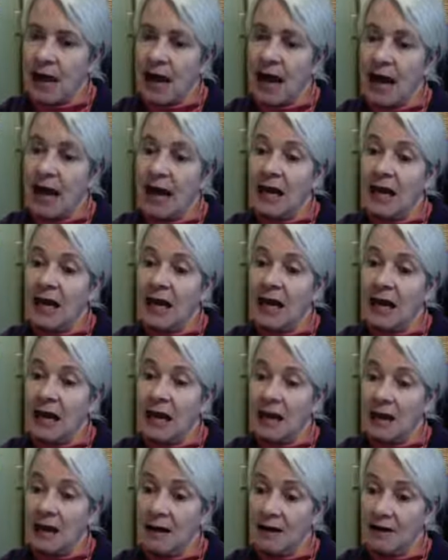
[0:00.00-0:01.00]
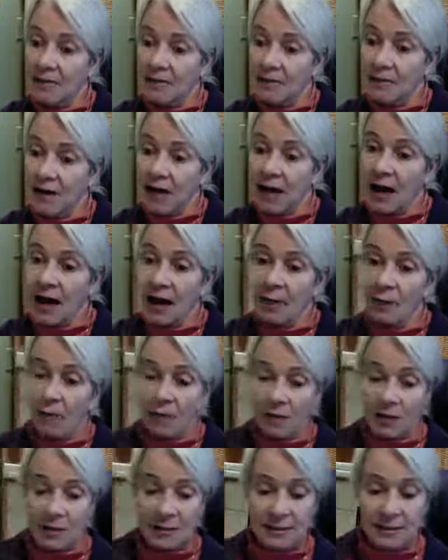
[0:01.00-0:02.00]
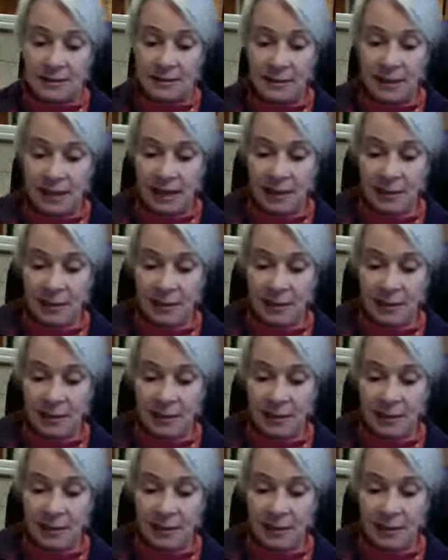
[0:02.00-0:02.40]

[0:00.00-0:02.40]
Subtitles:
I love hybrids